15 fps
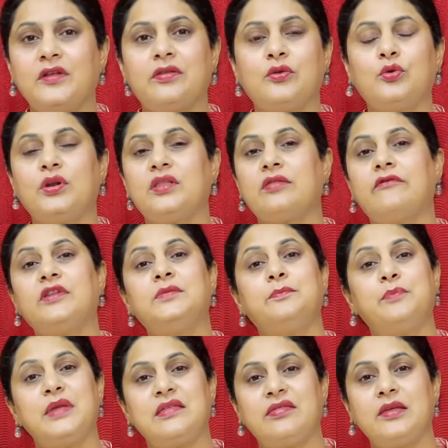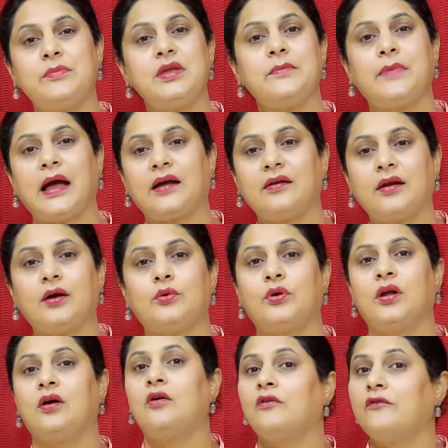the students with PCB
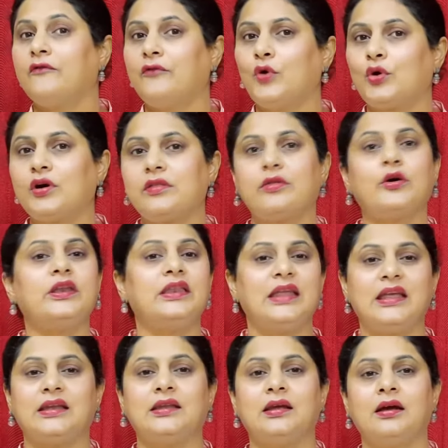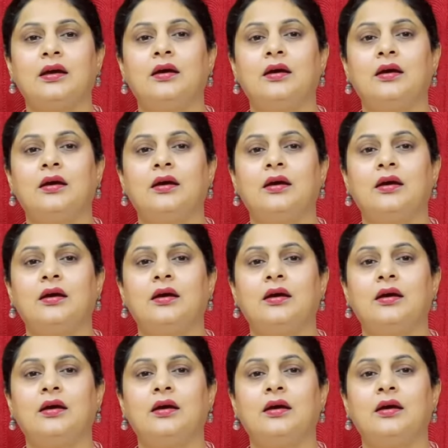background focus on NEET.